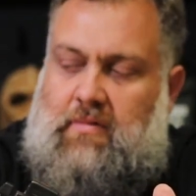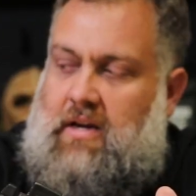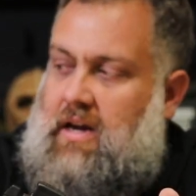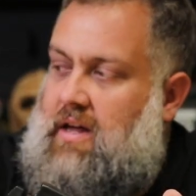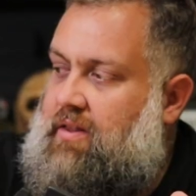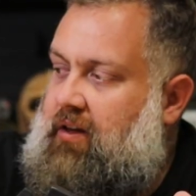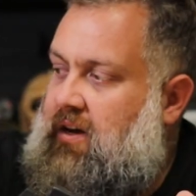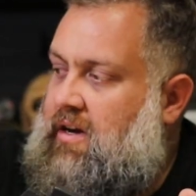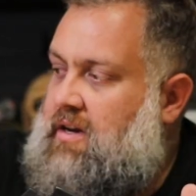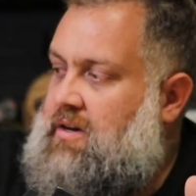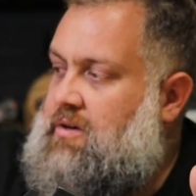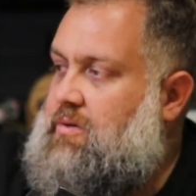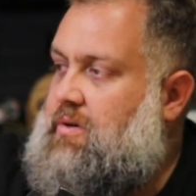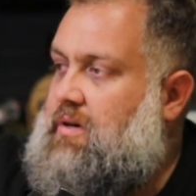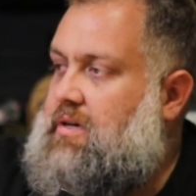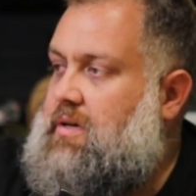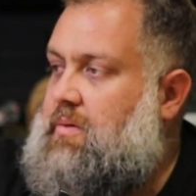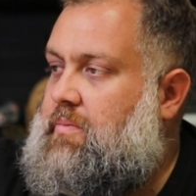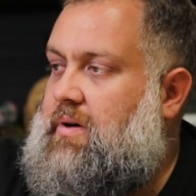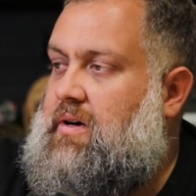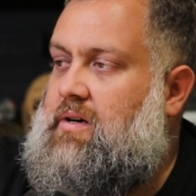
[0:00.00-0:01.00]
and then do a
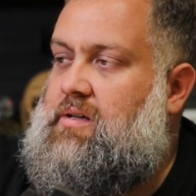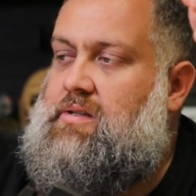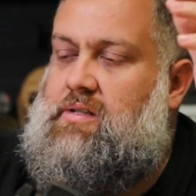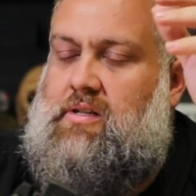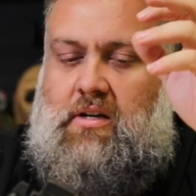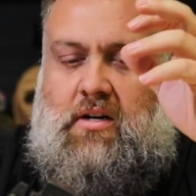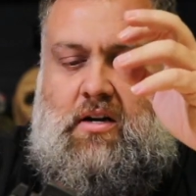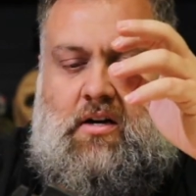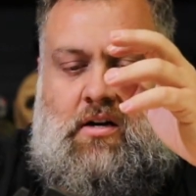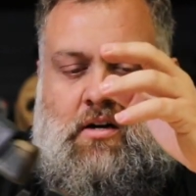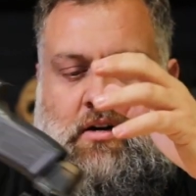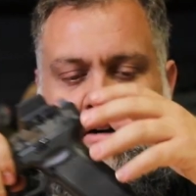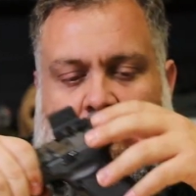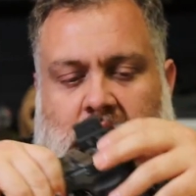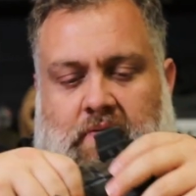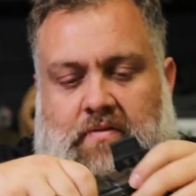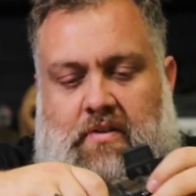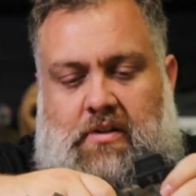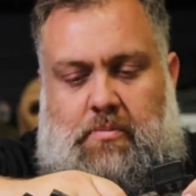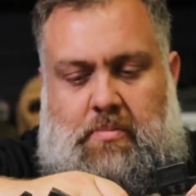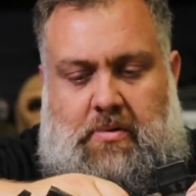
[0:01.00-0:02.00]
comparison
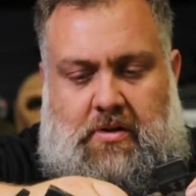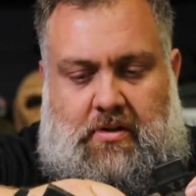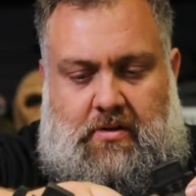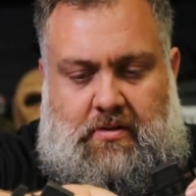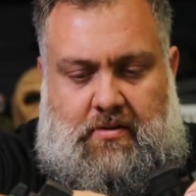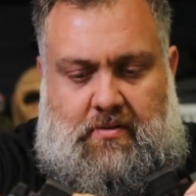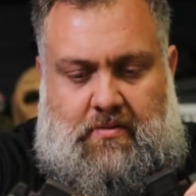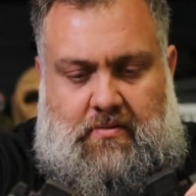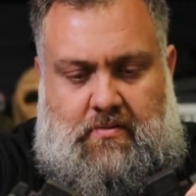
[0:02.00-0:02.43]
of this build.